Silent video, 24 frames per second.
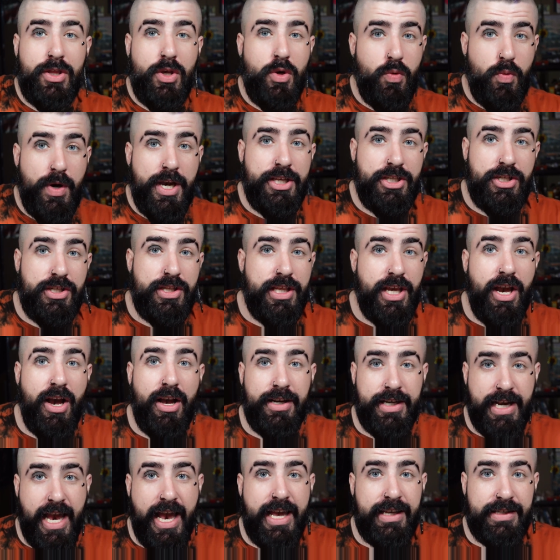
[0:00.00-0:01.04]
the witch, and the
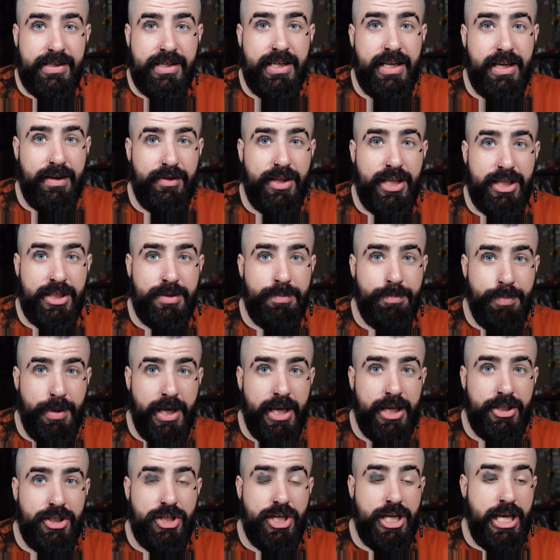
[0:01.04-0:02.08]
audacity of this
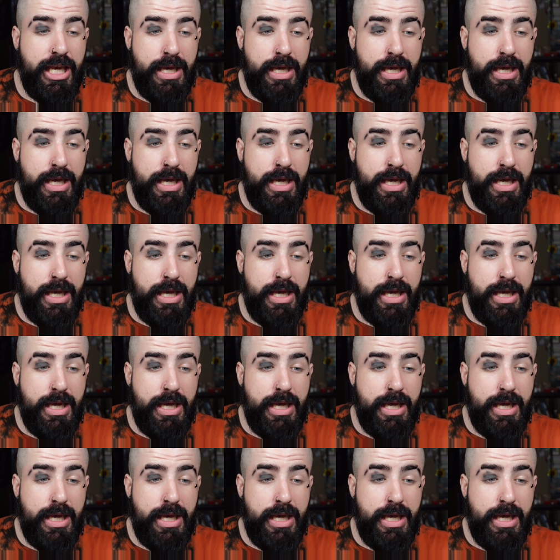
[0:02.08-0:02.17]
bitch,